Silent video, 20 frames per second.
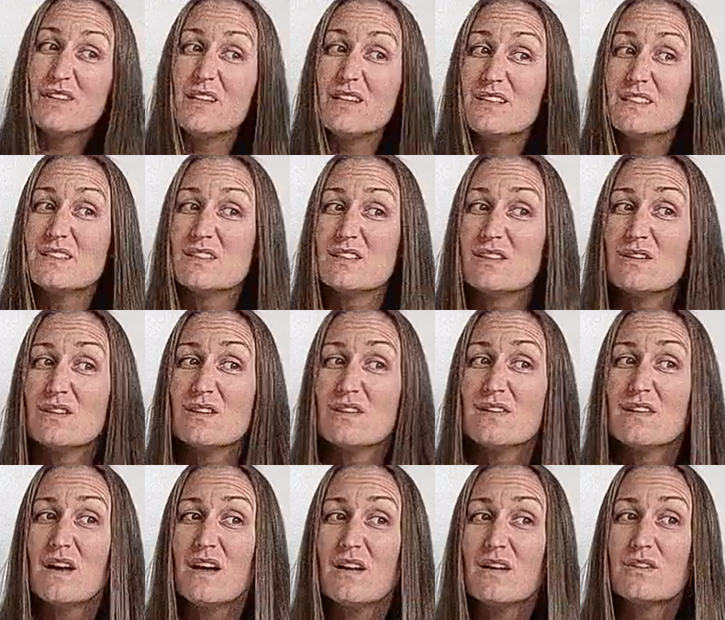very skilled
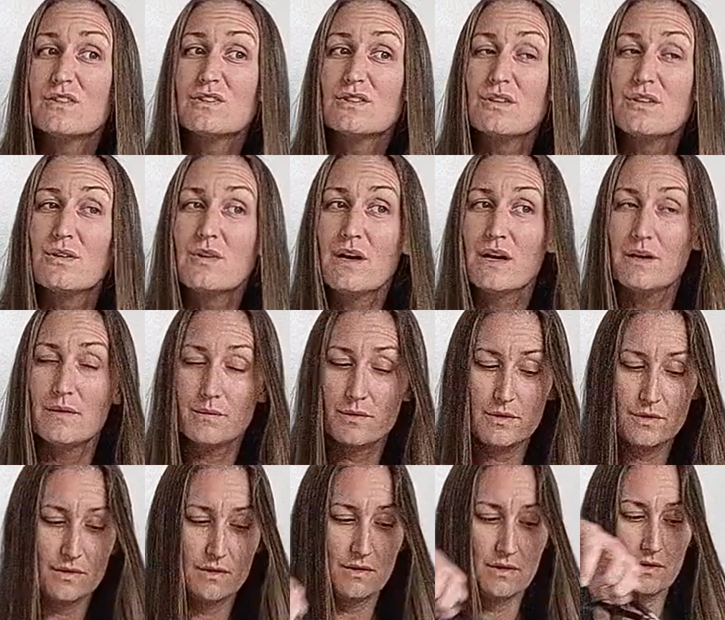at that. I'll show you kind of what
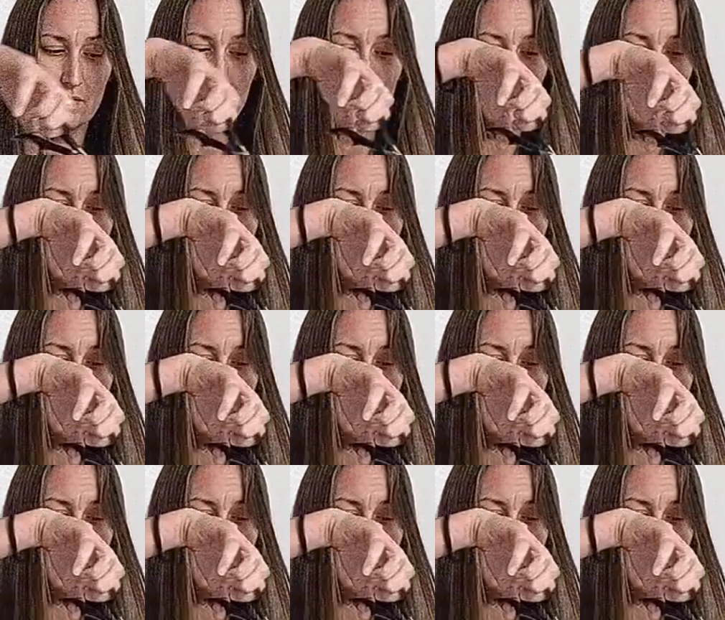you can do.